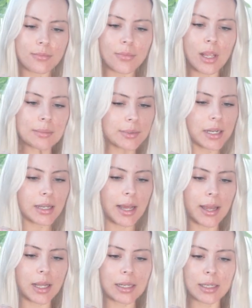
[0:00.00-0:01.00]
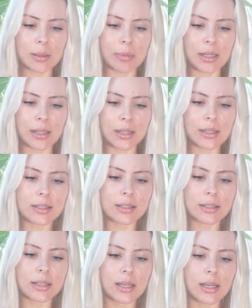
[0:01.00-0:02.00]
I'm gonna light a little bit of
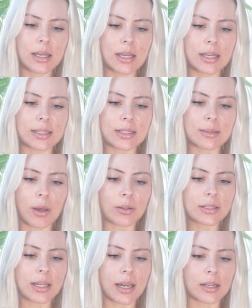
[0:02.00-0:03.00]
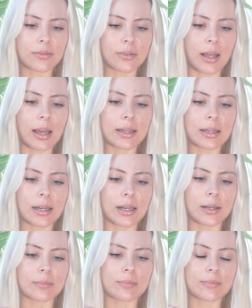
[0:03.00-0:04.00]
this. It smells kind of like
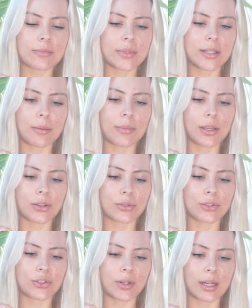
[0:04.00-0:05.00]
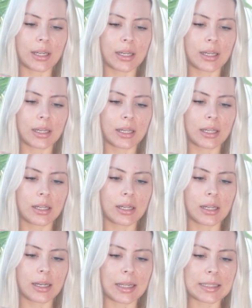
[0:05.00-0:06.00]
something you'd drink,
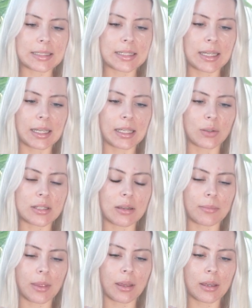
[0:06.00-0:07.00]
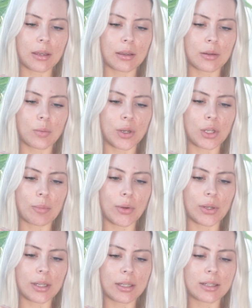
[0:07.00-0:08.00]
like a tea or something when you
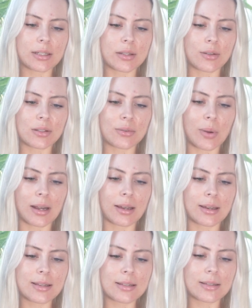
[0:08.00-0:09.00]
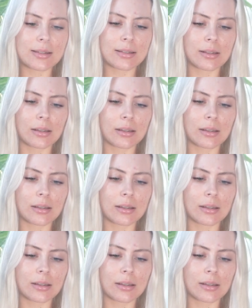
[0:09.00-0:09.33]
burn it, so it's quite nice.